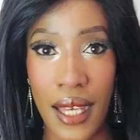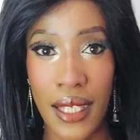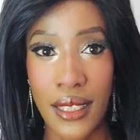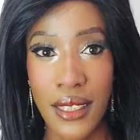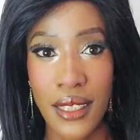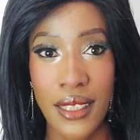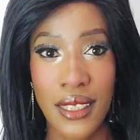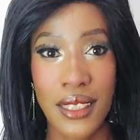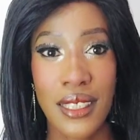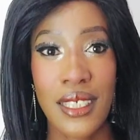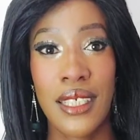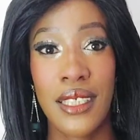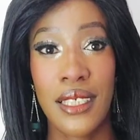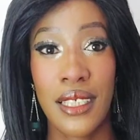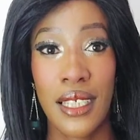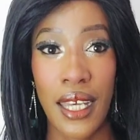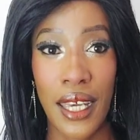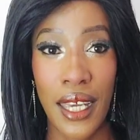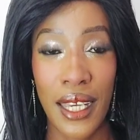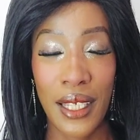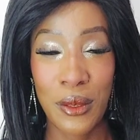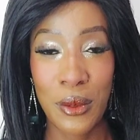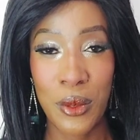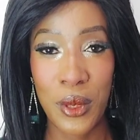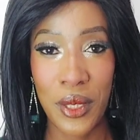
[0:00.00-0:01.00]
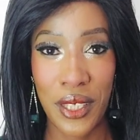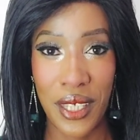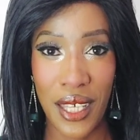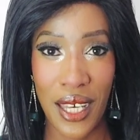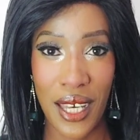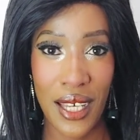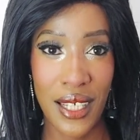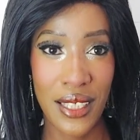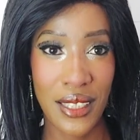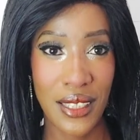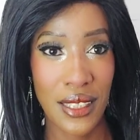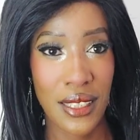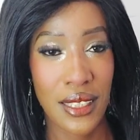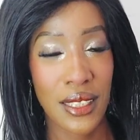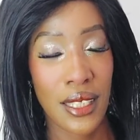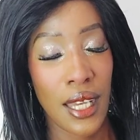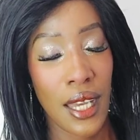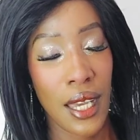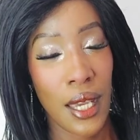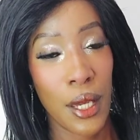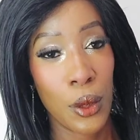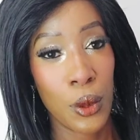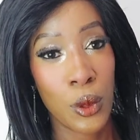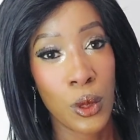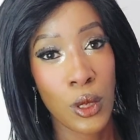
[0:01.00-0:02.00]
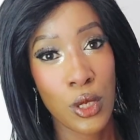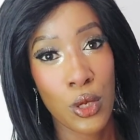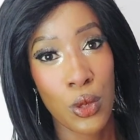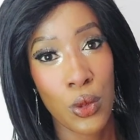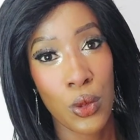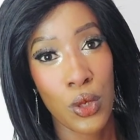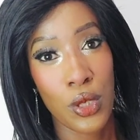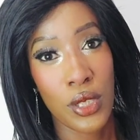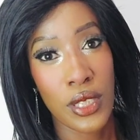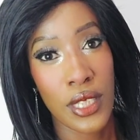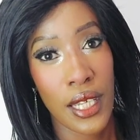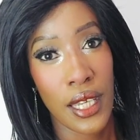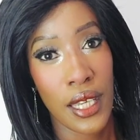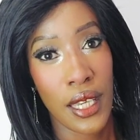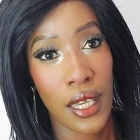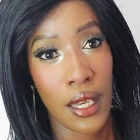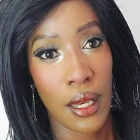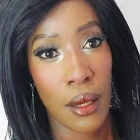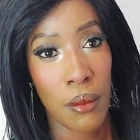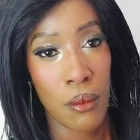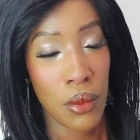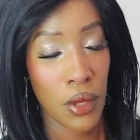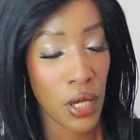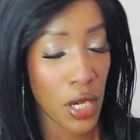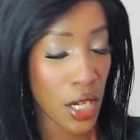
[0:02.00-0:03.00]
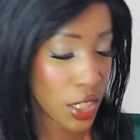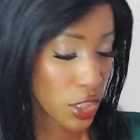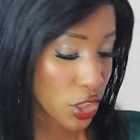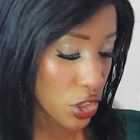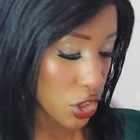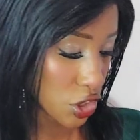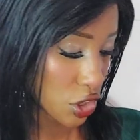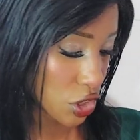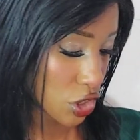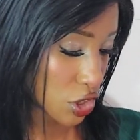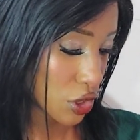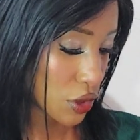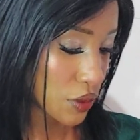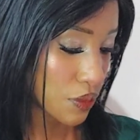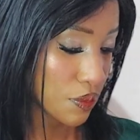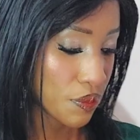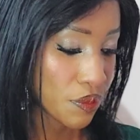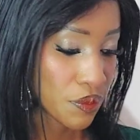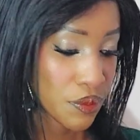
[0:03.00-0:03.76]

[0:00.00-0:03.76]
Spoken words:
And in line with that, I also got a hairbrush.